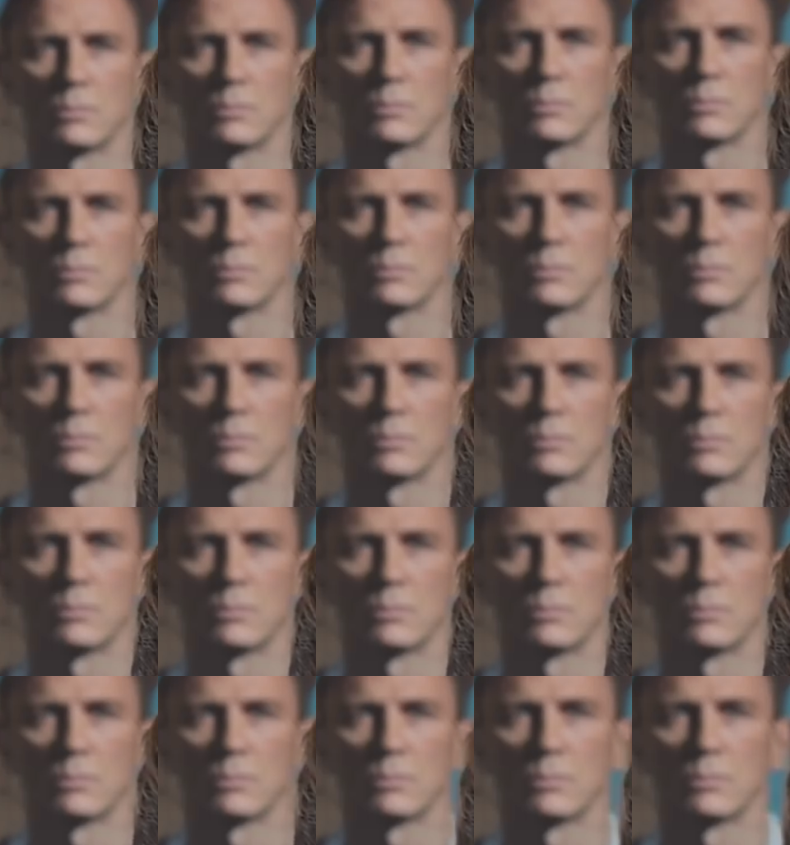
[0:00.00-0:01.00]

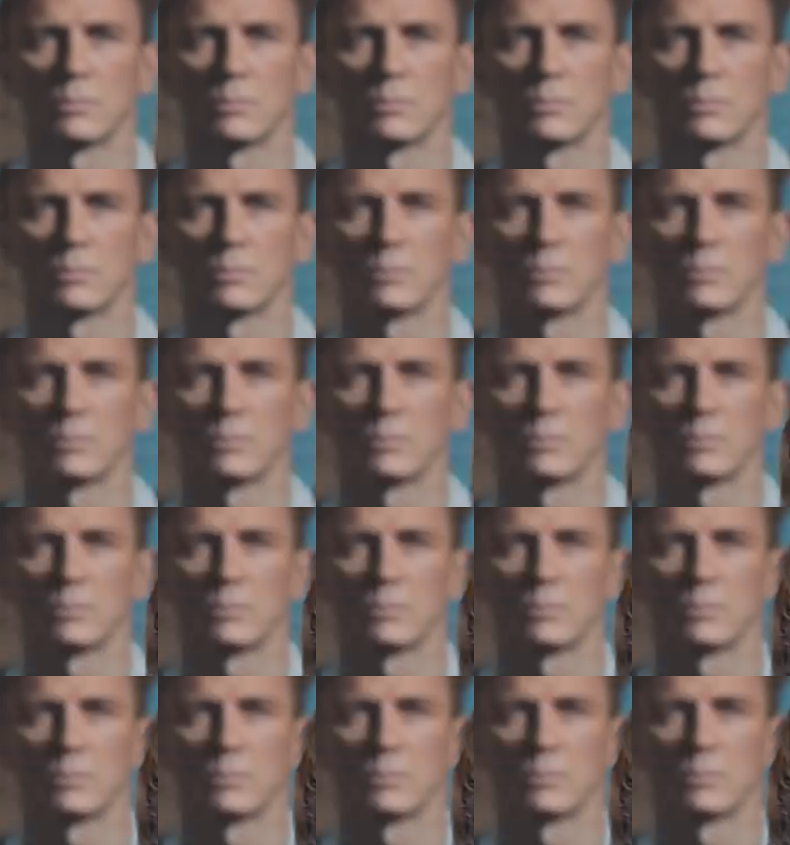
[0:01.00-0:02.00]

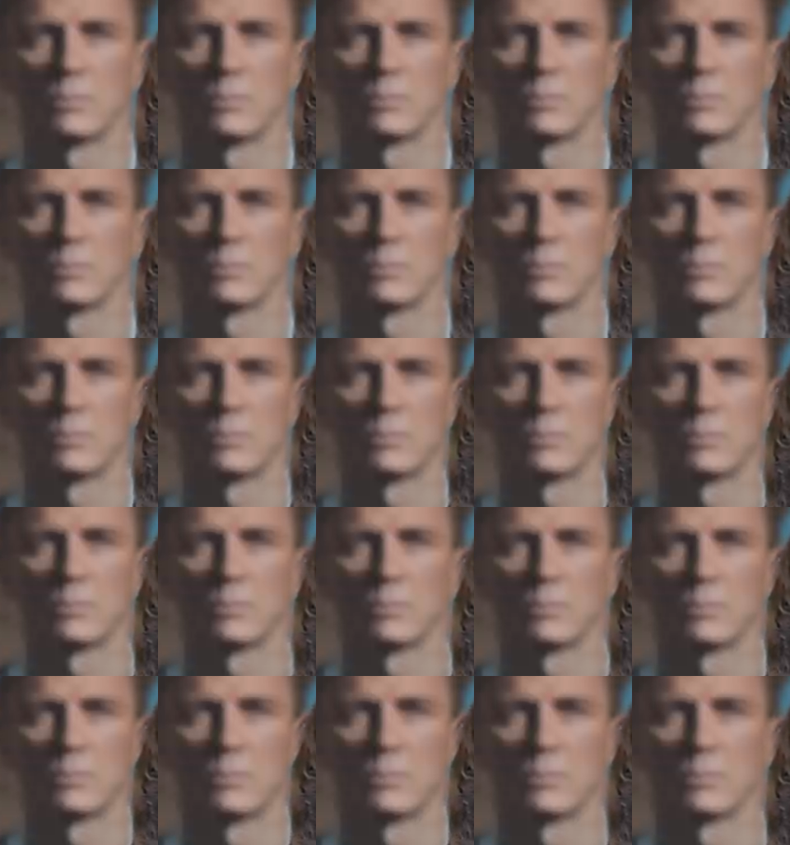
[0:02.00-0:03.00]

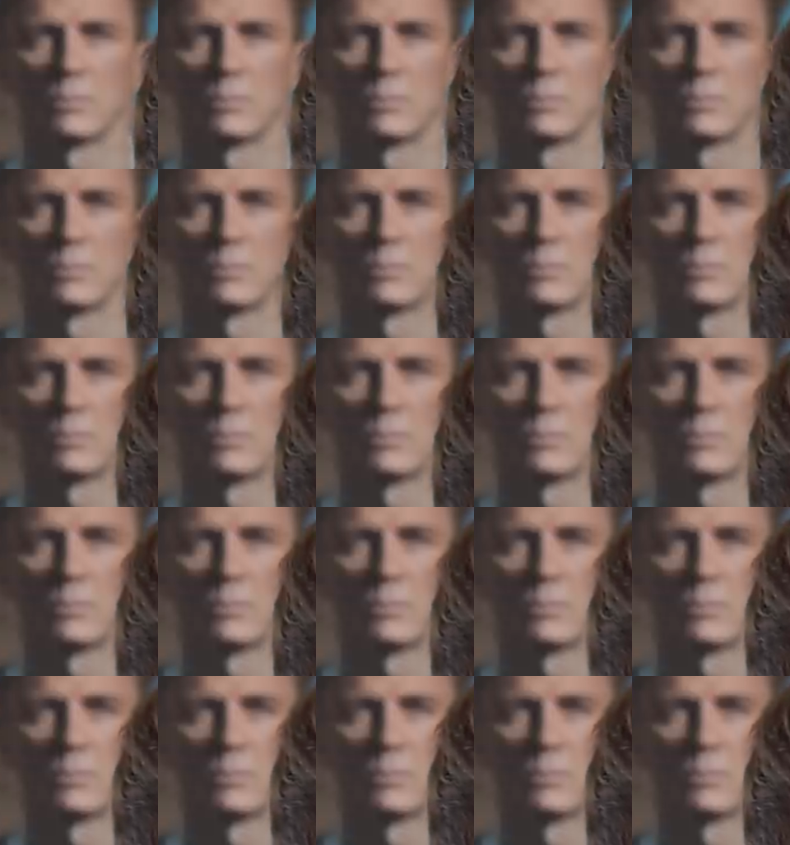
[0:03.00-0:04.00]

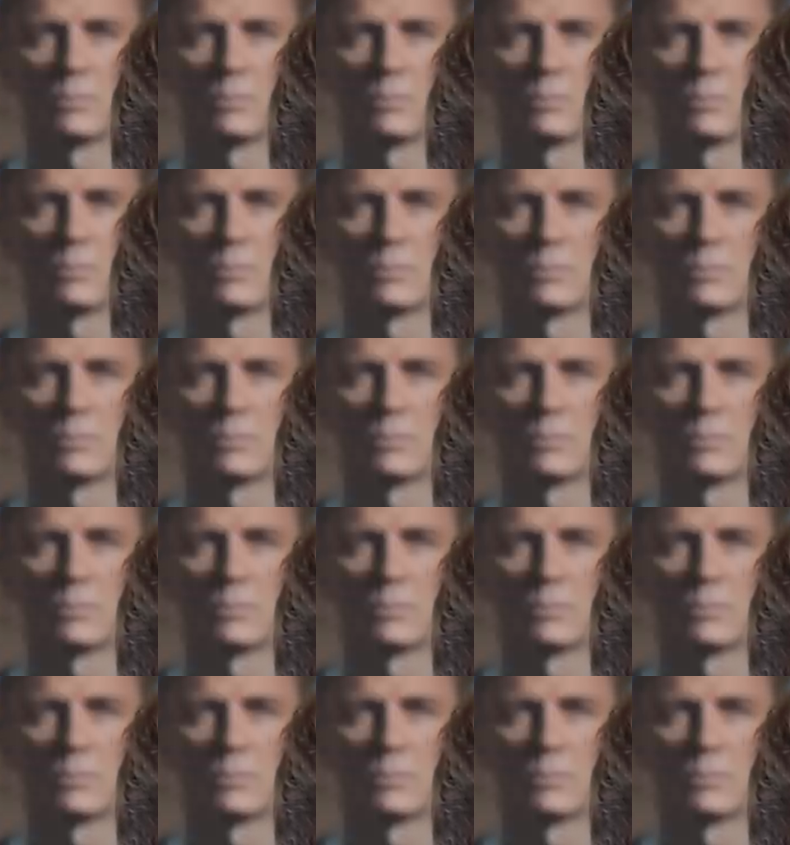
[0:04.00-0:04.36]
The person shown says nothing.